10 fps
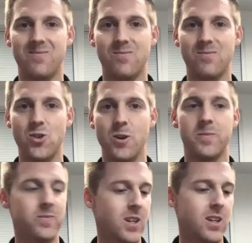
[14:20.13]
Sure.
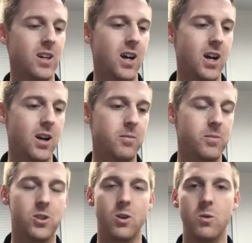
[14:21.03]
Um,
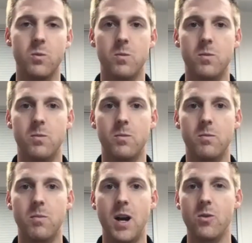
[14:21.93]
so
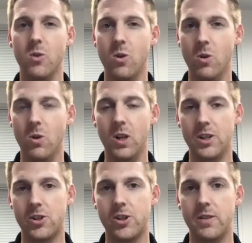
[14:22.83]
my role
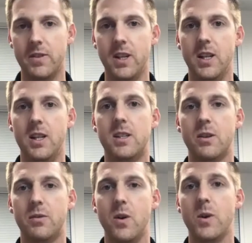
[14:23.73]
has shifted
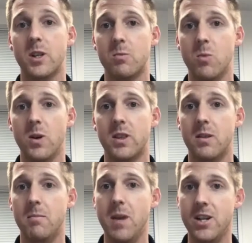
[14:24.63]
to focus more at
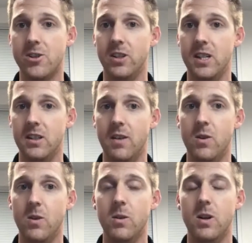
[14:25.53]
the major league
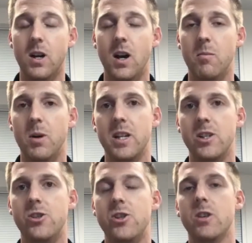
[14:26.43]
level, uh, but
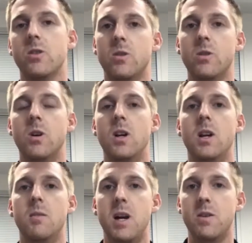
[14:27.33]
in general,
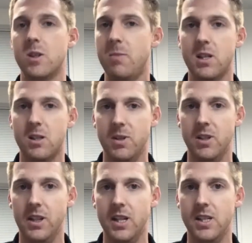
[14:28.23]
my
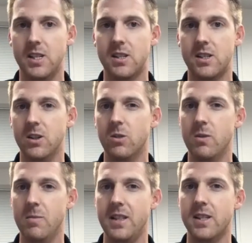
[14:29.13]
responsibilities still
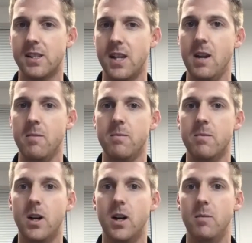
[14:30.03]
remain the same
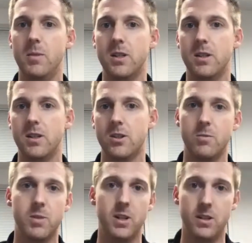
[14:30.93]
um, in, in,
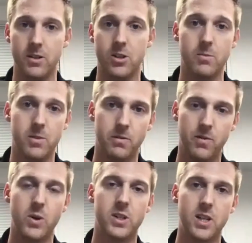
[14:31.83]
terms in, in, terms of
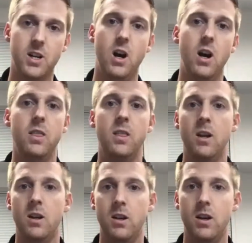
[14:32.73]
focusing on
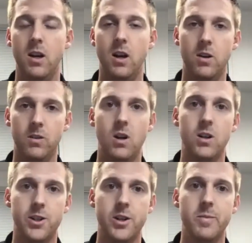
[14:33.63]
uh, our
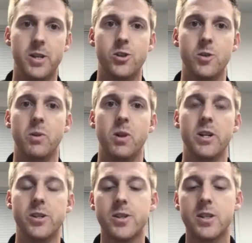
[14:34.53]
long-term injured
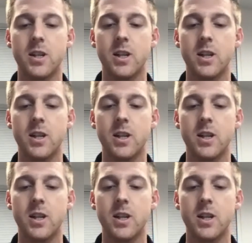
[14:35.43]
players.